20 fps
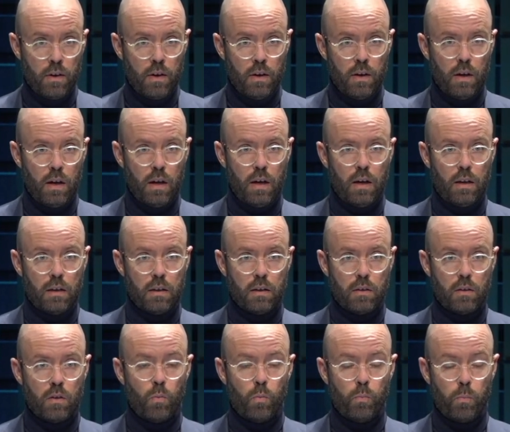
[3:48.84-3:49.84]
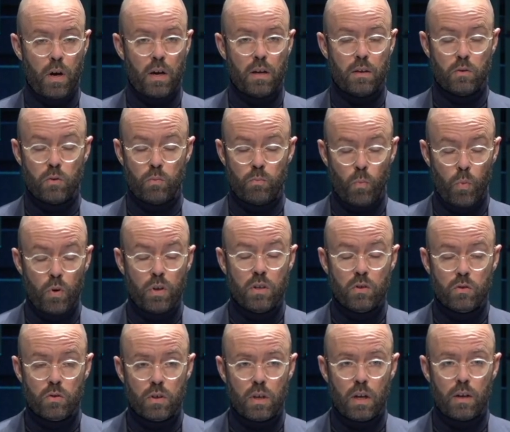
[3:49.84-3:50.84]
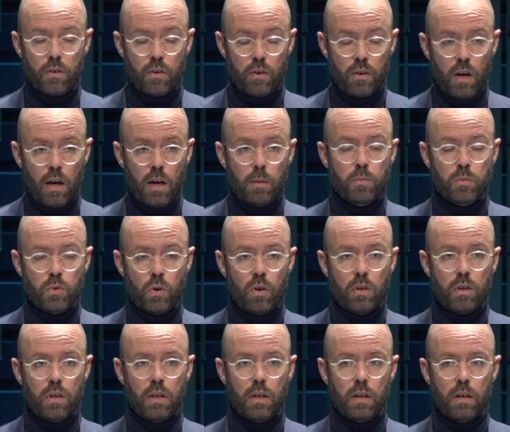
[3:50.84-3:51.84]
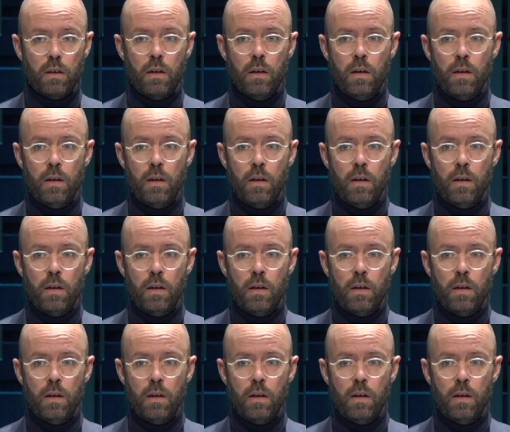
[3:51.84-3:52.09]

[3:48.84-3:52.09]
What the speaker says: And by working together, I'm talking